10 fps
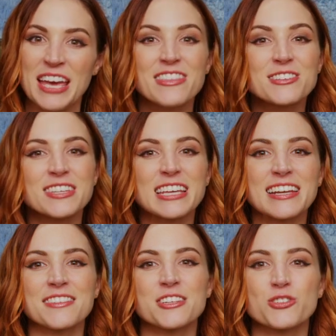There's a link
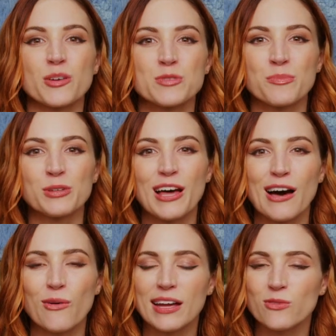in the description
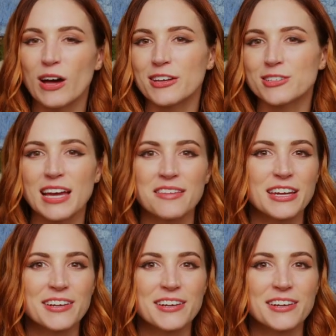below, and while you're down there,